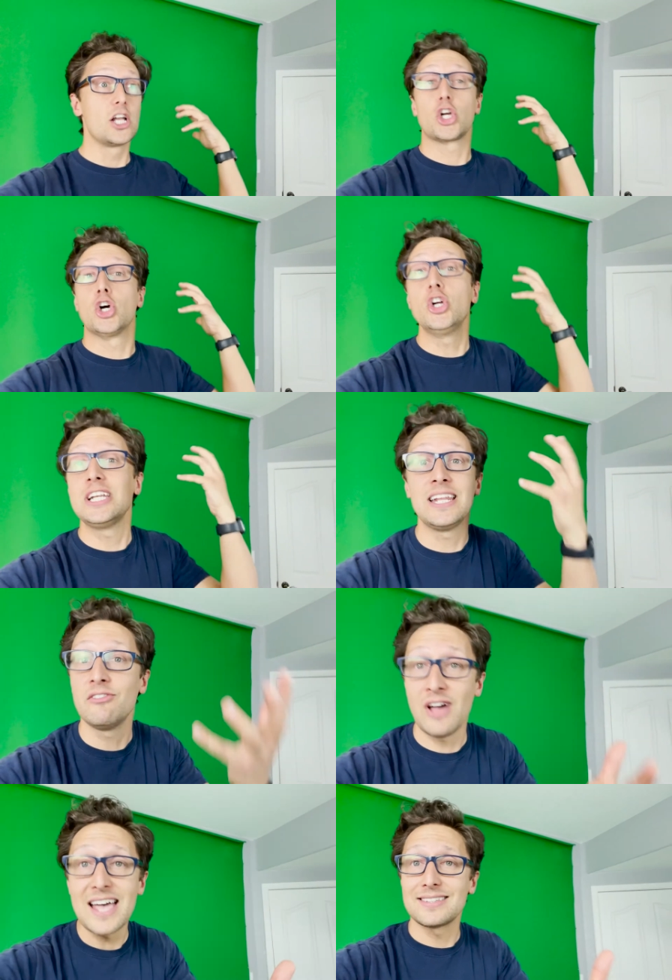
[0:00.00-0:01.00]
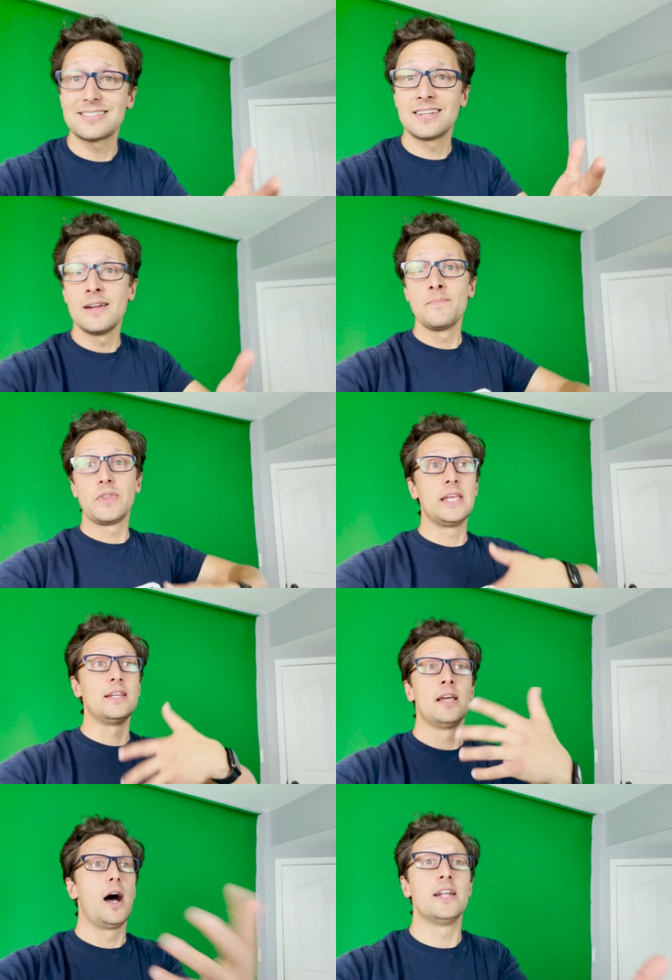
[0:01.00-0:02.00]
couldn't invest
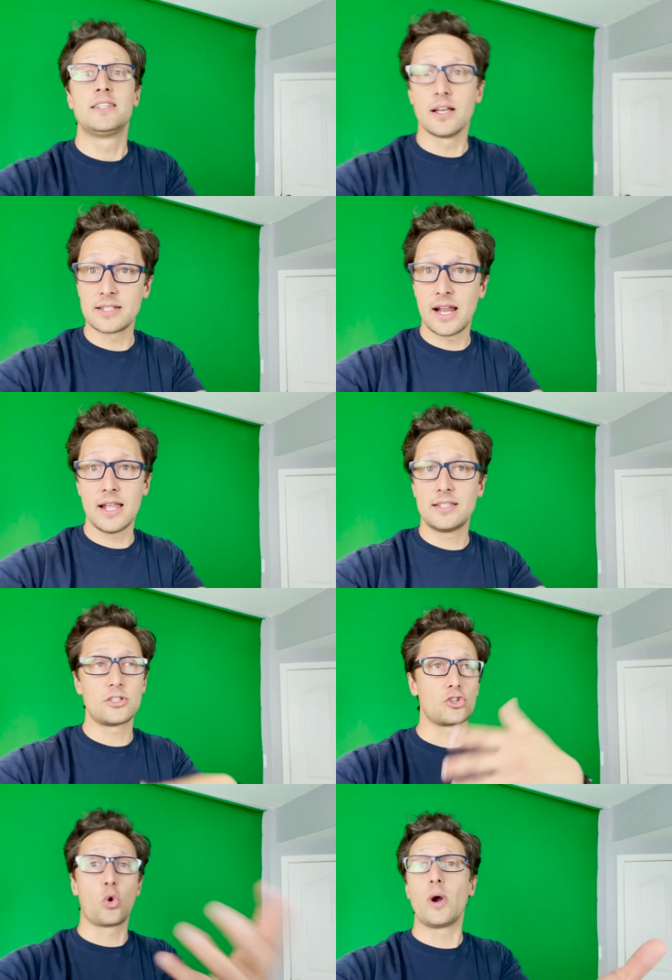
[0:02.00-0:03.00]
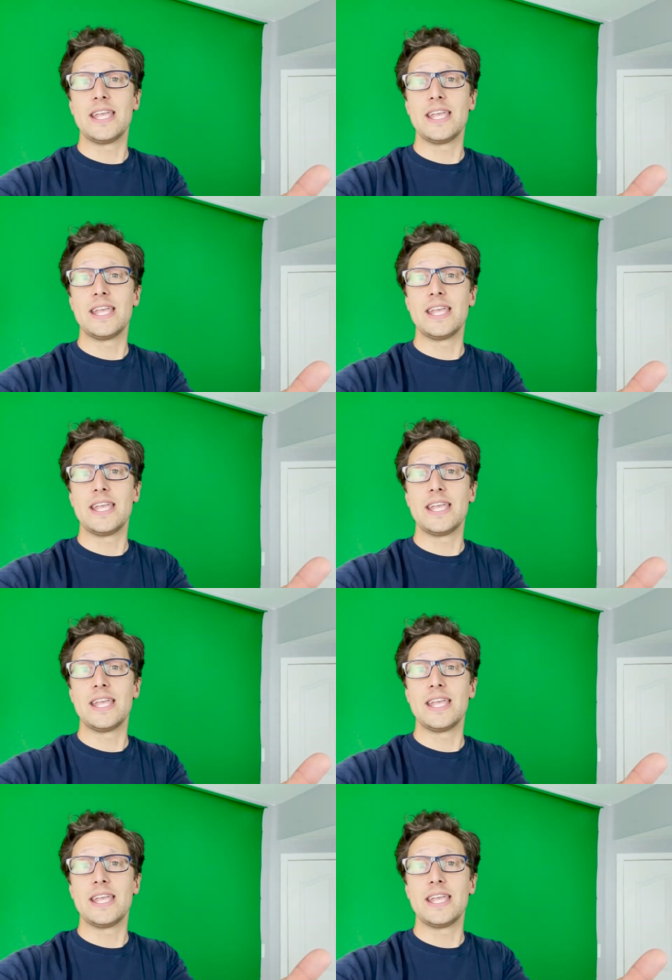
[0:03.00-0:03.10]
in a dozen headsets or 20